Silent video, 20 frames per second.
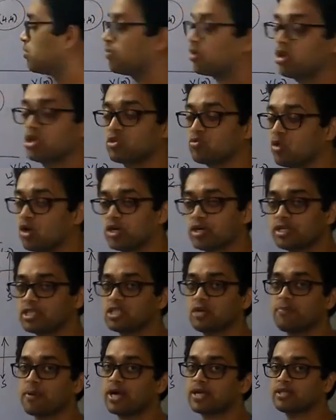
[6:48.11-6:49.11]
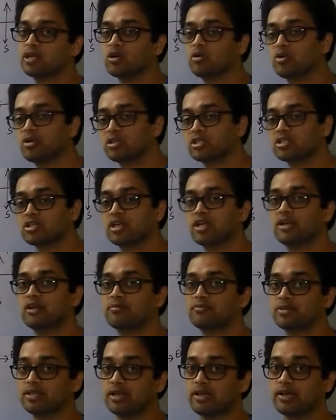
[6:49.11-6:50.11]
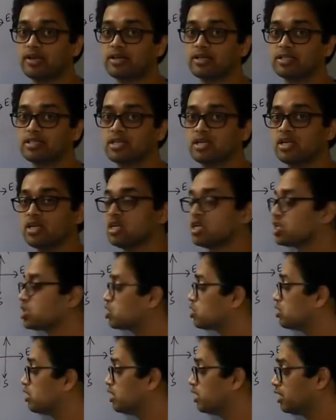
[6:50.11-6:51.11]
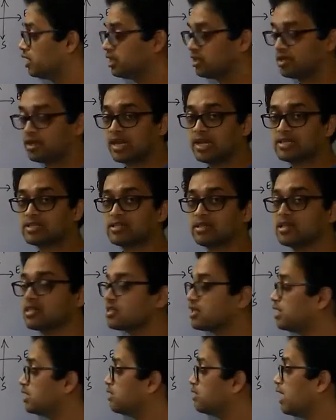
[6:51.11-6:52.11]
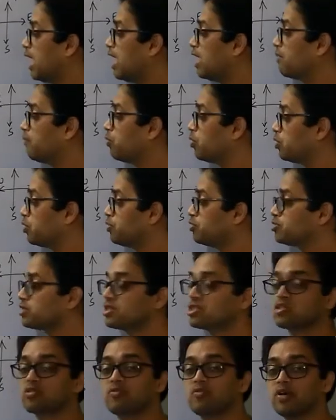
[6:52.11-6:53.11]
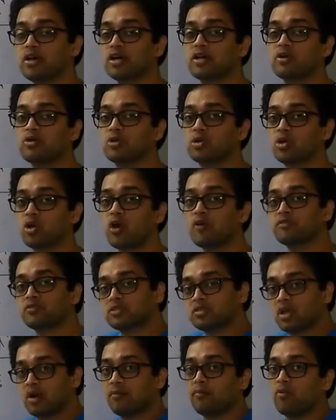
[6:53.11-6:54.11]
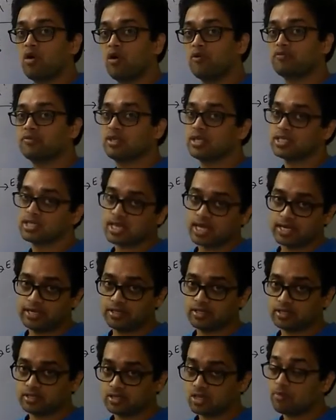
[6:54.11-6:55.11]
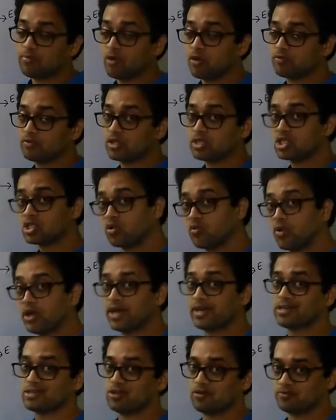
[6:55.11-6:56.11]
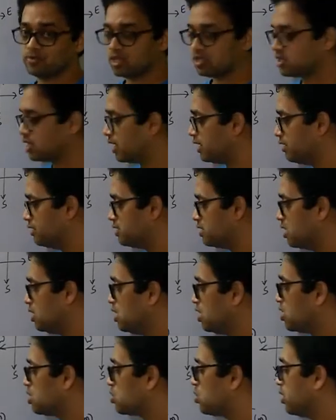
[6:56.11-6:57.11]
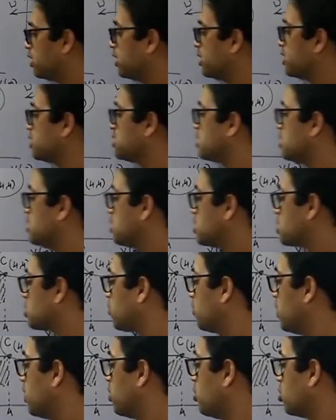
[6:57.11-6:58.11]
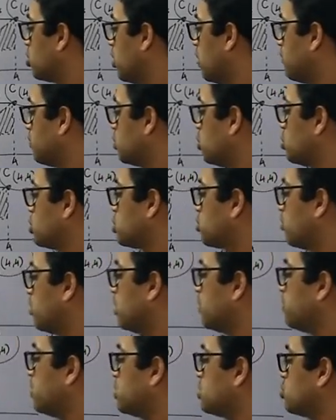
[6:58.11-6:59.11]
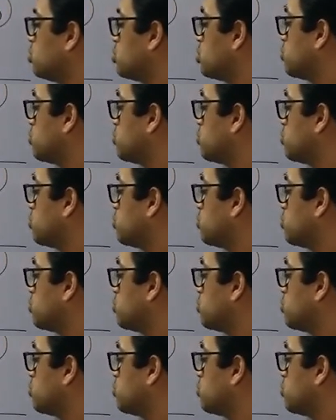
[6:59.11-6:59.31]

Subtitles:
Because what does the Pythagoras theorem tell us? It tells us that hypotenuse is square root of sum of the sides, sum of the squares of the sides. So it is square root of 2 square plus 2